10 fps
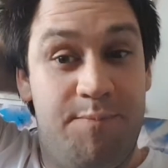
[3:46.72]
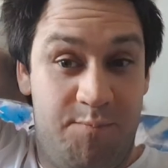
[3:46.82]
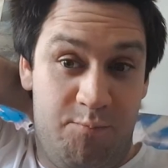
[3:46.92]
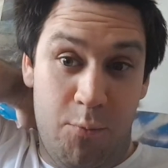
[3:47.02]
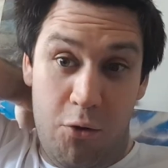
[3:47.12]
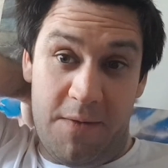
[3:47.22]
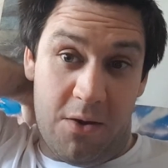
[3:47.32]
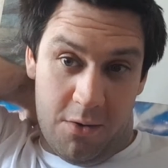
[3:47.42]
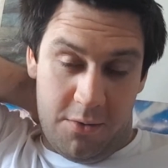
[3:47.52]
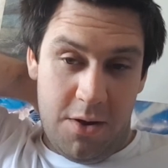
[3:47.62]
Moving
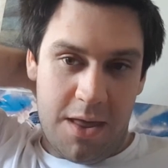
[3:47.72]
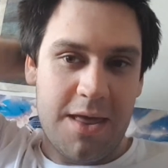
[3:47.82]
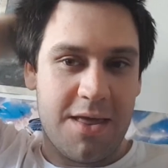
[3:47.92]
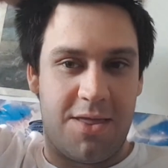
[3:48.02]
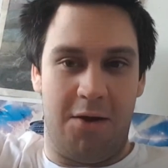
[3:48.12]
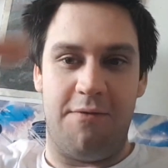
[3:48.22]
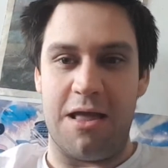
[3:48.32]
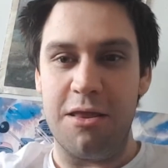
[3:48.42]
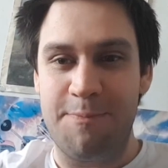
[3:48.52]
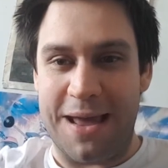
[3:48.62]
on, so
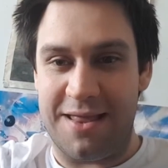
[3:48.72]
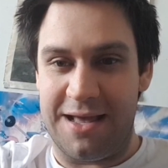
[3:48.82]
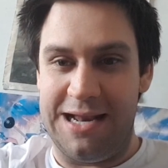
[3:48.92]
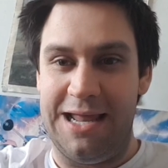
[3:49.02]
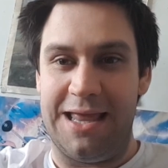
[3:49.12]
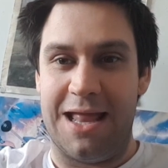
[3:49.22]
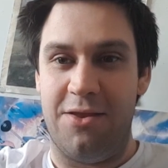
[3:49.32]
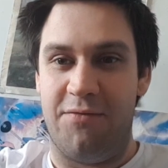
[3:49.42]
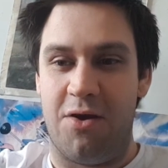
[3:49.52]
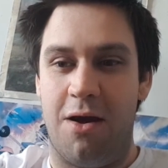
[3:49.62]
that's basically the end
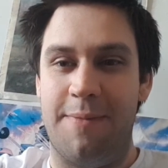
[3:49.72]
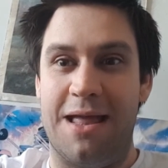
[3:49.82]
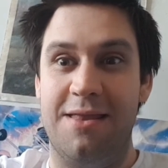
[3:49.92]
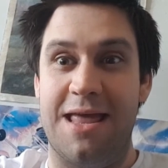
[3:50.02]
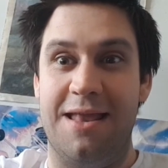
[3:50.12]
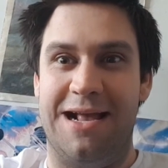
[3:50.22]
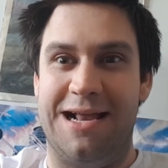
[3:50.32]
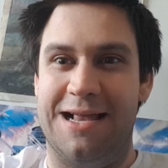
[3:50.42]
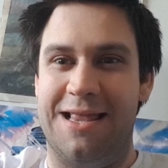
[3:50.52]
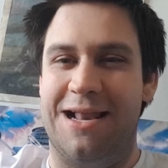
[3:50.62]
of time, and then
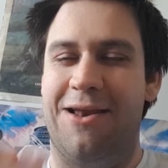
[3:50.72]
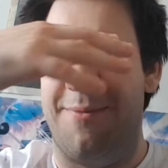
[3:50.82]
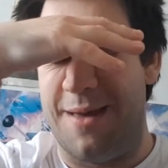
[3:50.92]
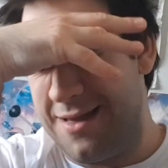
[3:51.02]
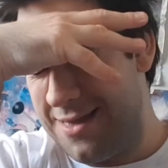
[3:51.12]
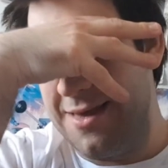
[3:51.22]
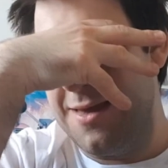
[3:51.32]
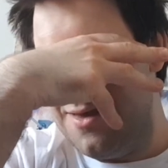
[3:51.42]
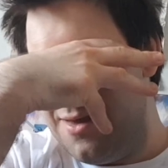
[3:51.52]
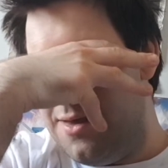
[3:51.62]
the climax.
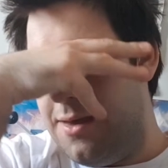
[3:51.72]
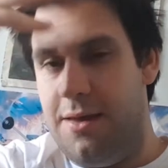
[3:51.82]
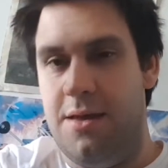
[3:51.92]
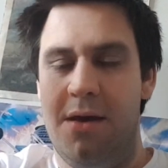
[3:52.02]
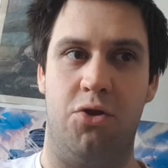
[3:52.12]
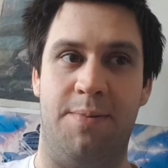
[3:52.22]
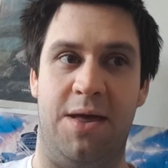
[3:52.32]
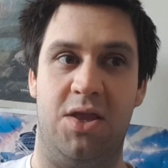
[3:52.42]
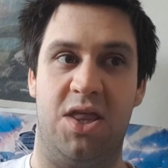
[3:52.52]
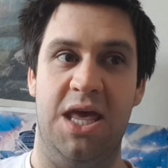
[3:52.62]

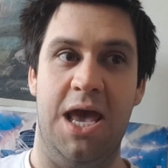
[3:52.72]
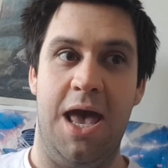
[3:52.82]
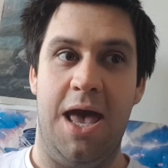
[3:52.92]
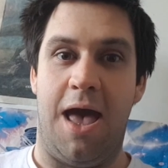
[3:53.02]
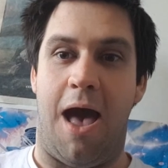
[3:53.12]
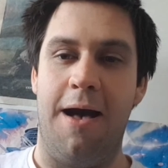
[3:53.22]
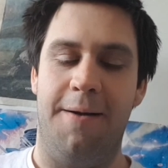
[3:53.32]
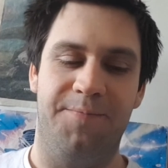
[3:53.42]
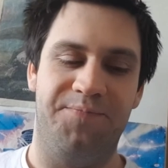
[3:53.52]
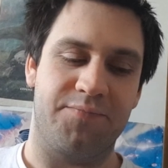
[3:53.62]
But
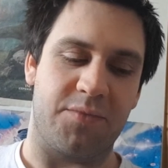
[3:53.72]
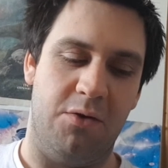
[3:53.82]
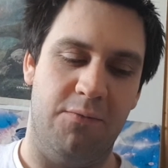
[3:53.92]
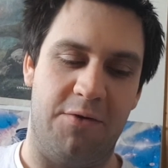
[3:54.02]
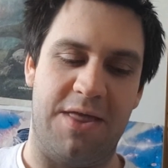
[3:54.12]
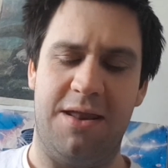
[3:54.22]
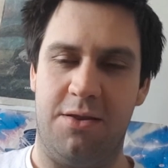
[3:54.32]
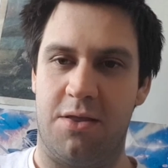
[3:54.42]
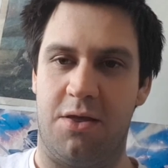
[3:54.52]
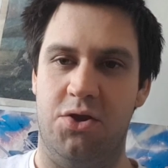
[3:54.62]
although Tennant
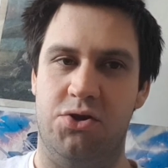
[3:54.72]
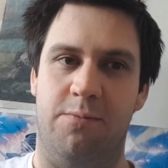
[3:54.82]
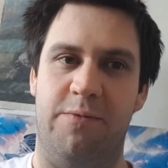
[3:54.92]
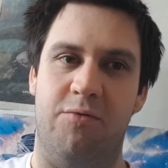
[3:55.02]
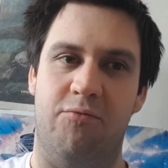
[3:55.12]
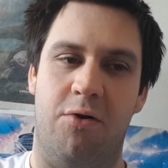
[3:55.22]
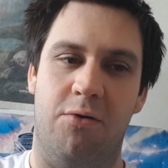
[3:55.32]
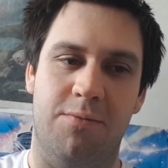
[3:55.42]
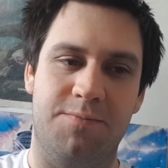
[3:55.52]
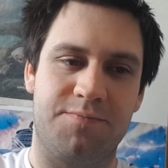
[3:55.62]
does a good job with the
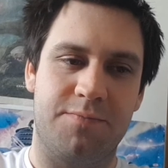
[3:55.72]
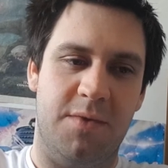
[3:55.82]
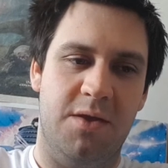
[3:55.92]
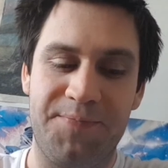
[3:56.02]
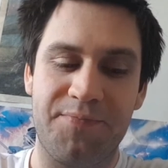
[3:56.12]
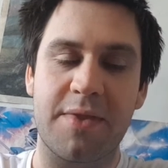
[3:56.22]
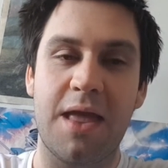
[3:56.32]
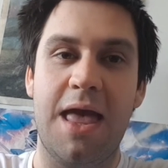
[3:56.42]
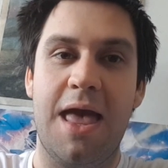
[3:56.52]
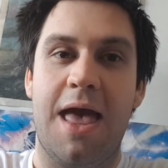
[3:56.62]
role,
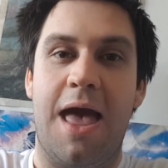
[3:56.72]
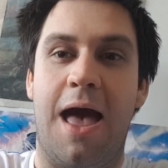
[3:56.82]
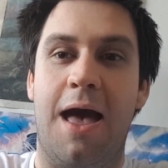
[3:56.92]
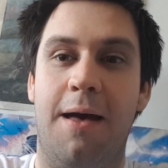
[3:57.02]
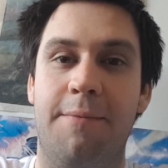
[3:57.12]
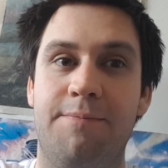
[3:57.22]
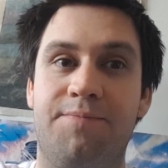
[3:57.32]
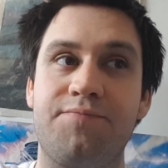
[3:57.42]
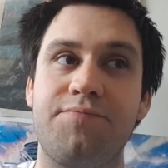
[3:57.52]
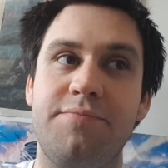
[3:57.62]

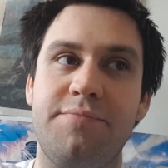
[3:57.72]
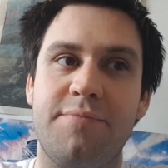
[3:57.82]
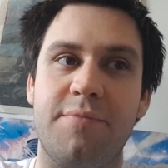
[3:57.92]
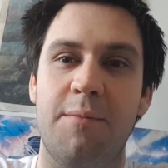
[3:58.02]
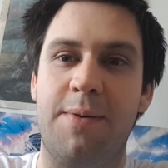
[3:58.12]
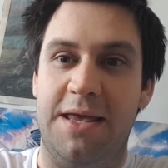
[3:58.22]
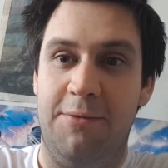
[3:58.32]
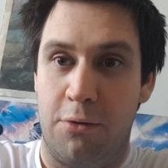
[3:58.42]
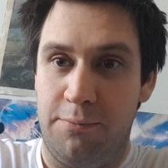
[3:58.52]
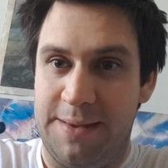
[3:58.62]
but he
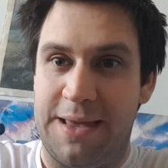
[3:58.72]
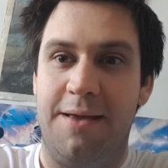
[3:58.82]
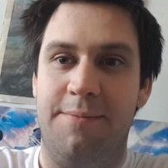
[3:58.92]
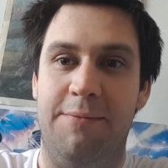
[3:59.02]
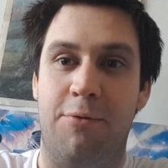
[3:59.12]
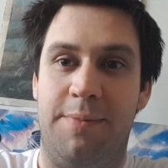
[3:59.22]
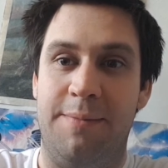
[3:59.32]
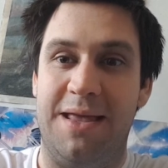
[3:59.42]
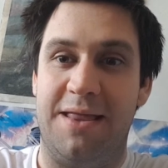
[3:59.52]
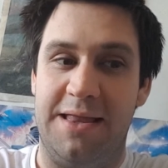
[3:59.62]
won't be
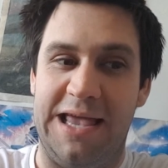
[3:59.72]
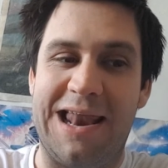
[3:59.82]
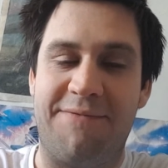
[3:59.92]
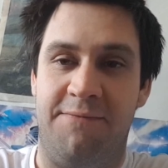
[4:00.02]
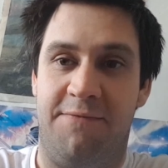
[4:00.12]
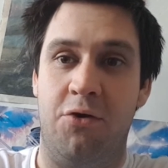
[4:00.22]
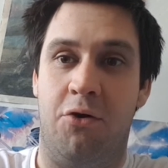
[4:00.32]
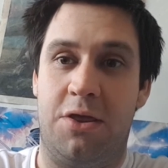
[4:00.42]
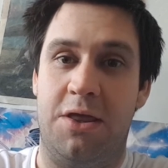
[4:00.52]
meeting the 11th Doctor